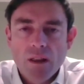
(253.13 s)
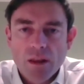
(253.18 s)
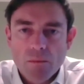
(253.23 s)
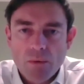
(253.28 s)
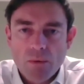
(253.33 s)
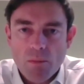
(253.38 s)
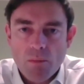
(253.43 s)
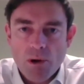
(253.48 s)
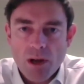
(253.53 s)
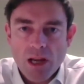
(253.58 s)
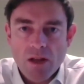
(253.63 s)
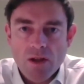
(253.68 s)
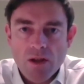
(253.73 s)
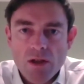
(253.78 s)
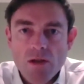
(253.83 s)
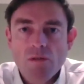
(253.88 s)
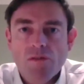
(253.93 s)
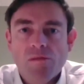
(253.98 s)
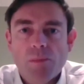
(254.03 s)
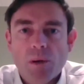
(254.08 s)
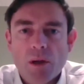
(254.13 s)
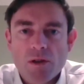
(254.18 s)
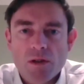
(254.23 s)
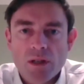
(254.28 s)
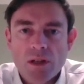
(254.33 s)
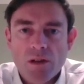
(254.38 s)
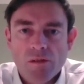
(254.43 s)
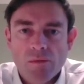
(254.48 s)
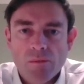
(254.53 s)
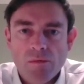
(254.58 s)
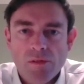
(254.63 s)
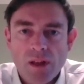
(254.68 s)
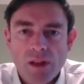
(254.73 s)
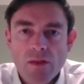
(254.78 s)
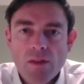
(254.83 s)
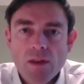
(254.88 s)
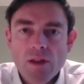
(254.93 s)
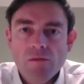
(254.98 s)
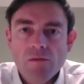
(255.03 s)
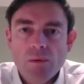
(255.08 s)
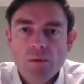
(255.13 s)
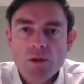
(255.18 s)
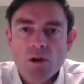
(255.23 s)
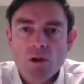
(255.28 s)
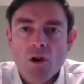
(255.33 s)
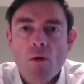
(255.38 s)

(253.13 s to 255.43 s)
that we bring in new specialisms and things which